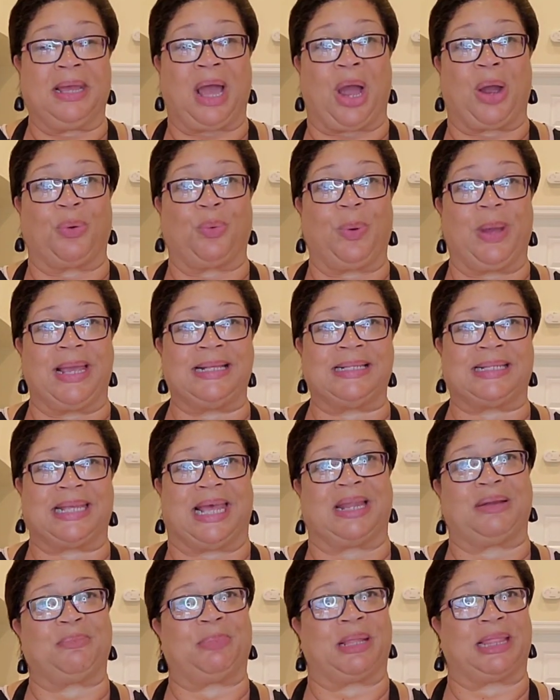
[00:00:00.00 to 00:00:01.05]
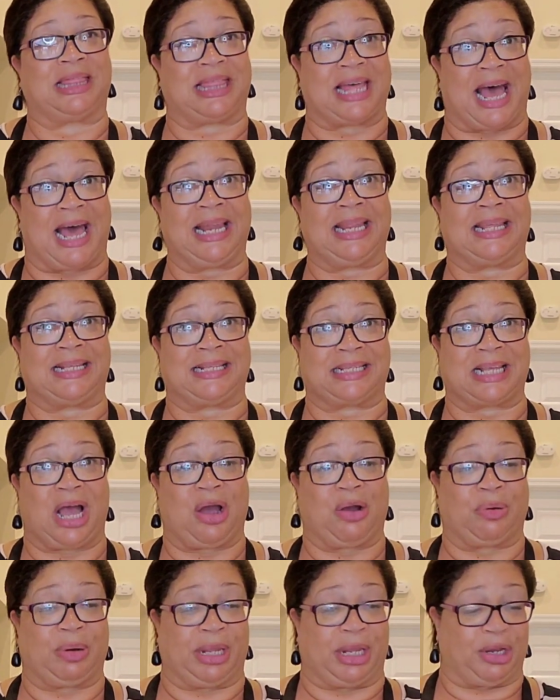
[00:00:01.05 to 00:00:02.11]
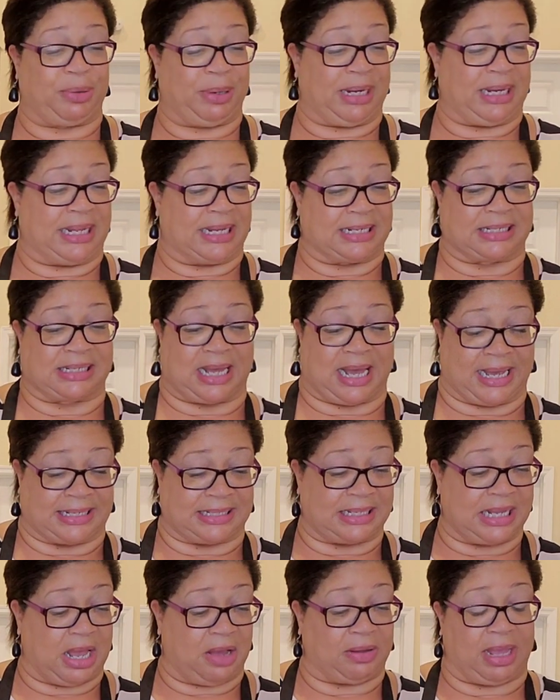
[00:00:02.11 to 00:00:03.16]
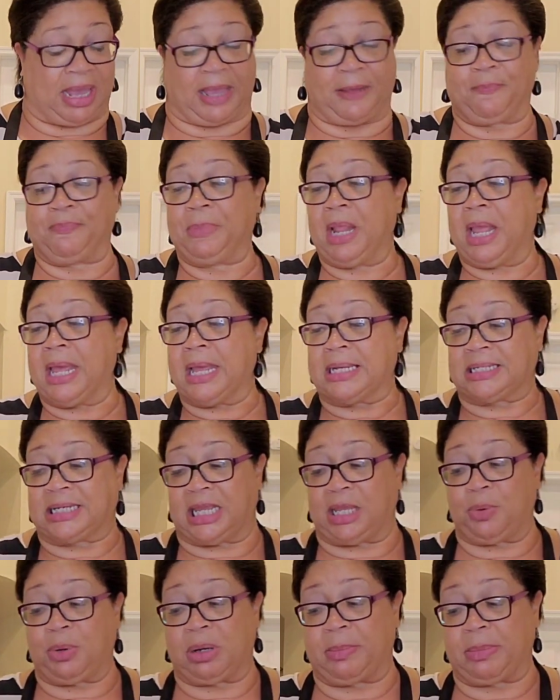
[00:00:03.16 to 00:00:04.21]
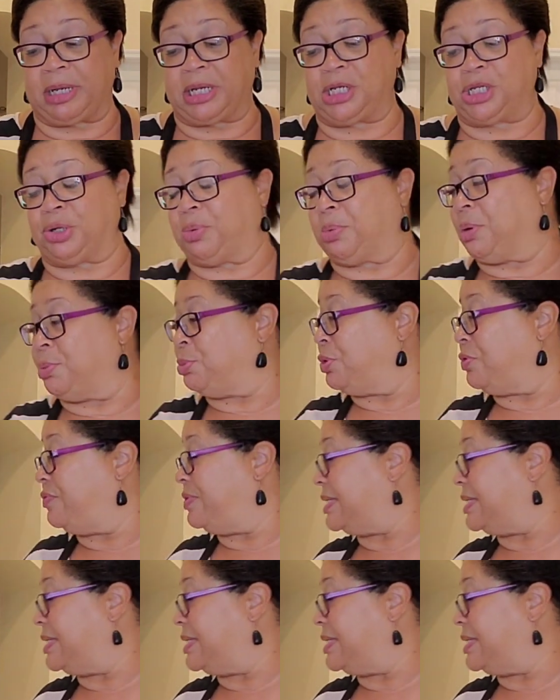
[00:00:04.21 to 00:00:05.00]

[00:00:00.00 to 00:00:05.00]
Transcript: our wings in, but that is our ingredients, guys. Okay, tell you what I'm going to do. I'm going to move